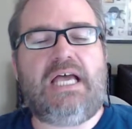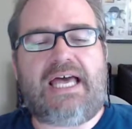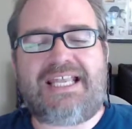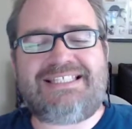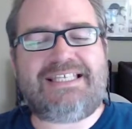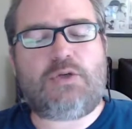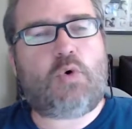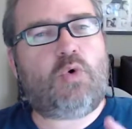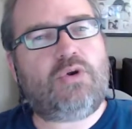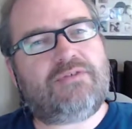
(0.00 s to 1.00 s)
I did
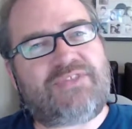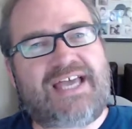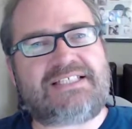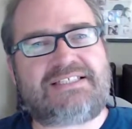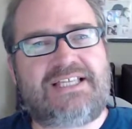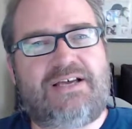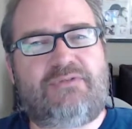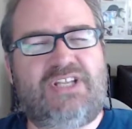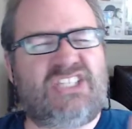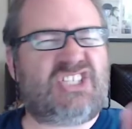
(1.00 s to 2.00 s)
all of that stuff
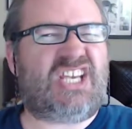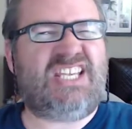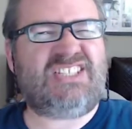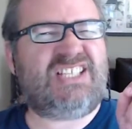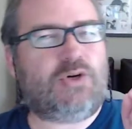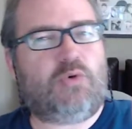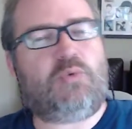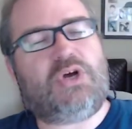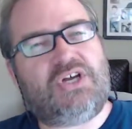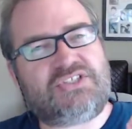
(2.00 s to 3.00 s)
and I changed little
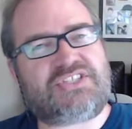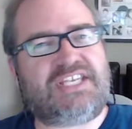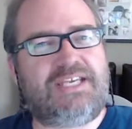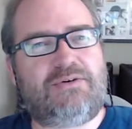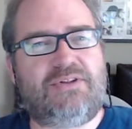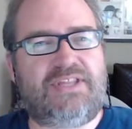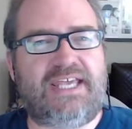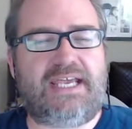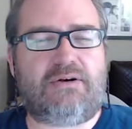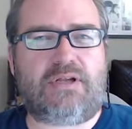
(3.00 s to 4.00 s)
words here and
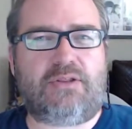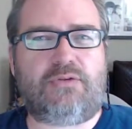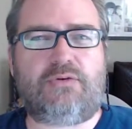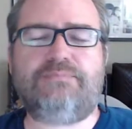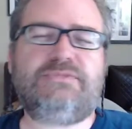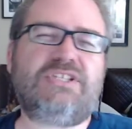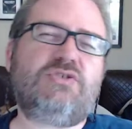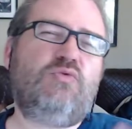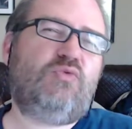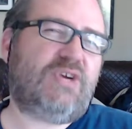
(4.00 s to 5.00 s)
there and I thought, it
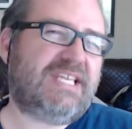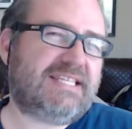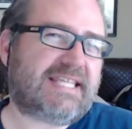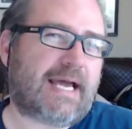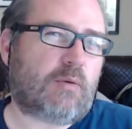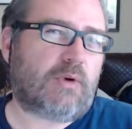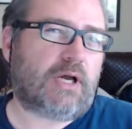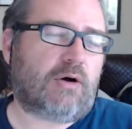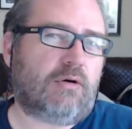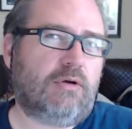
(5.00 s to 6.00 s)
doesn't read that
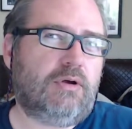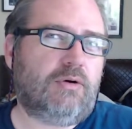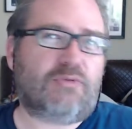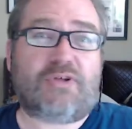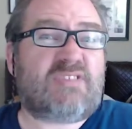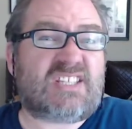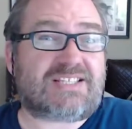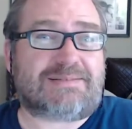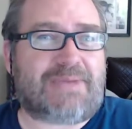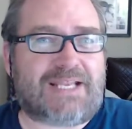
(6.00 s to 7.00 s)
well. Although that
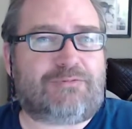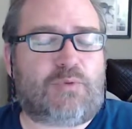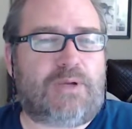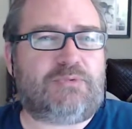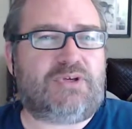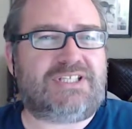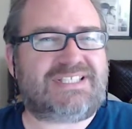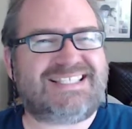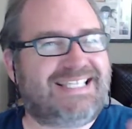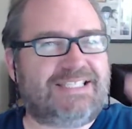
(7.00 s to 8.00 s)
doesn't matter for what I'm doing, it
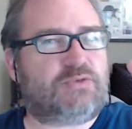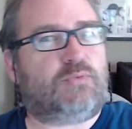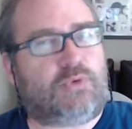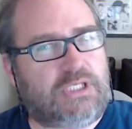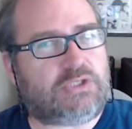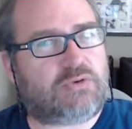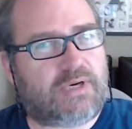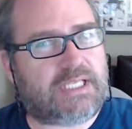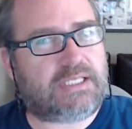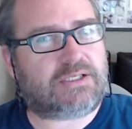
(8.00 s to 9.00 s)
doesn't need to read
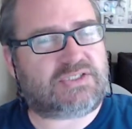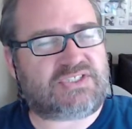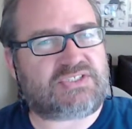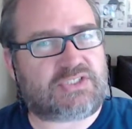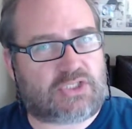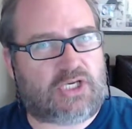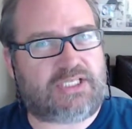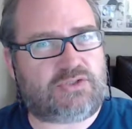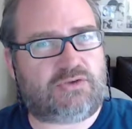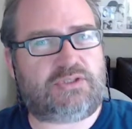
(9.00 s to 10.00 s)
great because it's a
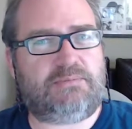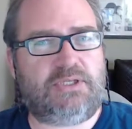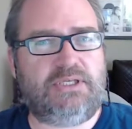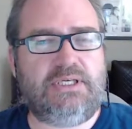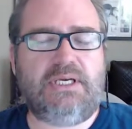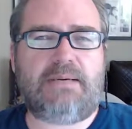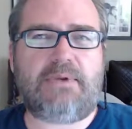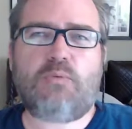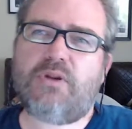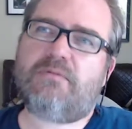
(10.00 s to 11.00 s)
guide document. I'm
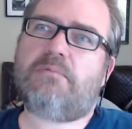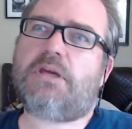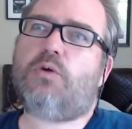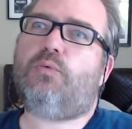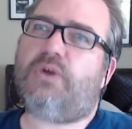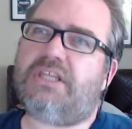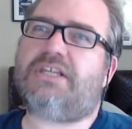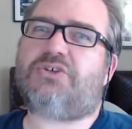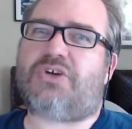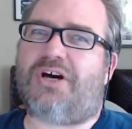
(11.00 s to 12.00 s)
like, whatever, make a
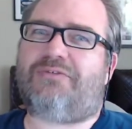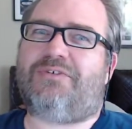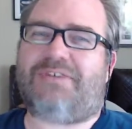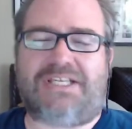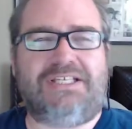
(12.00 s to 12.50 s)
reading draft of it.